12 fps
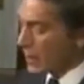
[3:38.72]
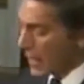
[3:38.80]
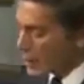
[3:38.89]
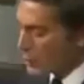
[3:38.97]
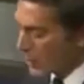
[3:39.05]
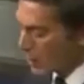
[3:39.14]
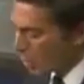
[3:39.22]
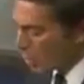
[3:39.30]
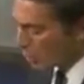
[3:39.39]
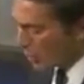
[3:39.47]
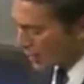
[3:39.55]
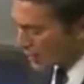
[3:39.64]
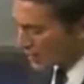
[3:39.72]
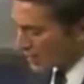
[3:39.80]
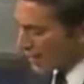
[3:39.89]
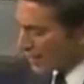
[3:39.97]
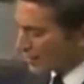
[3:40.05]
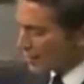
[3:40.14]
House Speaker Paul Ryan has
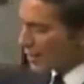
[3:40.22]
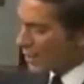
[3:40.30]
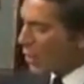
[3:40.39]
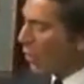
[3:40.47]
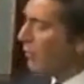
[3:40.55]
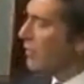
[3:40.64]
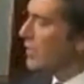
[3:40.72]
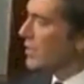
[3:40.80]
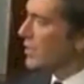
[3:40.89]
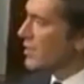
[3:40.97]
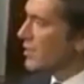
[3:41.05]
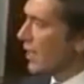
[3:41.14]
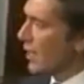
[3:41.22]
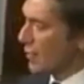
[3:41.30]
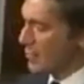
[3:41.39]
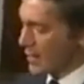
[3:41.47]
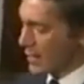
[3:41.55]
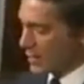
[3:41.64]
said, I have seen no evidence.
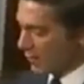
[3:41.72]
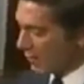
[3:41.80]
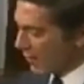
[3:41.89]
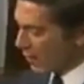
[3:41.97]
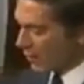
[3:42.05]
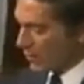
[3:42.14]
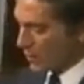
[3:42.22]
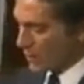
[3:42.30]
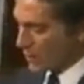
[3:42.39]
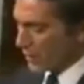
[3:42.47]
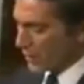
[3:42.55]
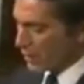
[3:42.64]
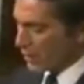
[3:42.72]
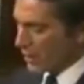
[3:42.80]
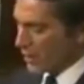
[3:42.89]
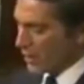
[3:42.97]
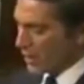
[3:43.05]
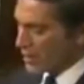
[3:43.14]
I have made this very, very clear.
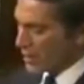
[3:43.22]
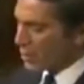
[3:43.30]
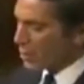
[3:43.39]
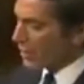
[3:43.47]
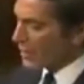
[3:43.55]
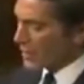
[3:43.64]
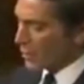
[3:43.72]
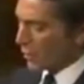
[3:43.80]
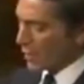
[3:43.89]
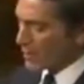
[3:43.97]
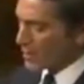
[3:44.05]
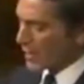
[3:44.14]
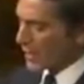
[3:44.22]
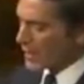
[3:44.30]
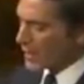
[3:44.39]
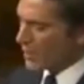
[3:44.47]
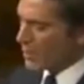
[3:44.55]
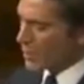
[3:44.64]
Senator Lindsey Graham saying
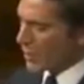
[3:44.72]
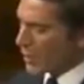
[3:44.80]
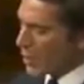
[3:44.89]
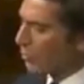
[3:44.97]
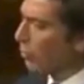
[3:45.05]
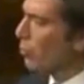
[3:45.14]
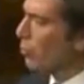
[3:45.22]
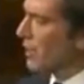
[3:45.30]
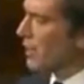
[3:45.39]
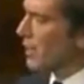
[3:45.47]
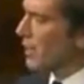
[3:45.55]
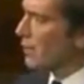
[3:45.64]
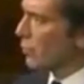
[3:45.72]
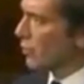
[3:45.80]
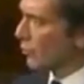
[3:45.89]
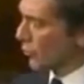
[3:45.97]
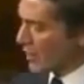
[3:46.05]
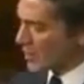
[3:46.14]
it's the most inappropriate thing
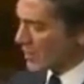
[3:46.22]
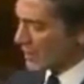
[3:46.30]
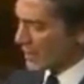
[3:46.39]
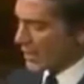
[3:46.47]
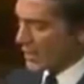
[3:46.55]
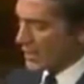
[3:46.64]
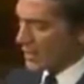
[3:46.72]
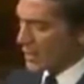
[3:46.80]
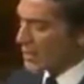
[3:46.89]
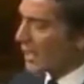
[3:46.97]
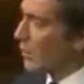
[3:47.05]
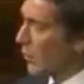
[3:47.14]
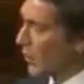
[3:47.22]
for a president to say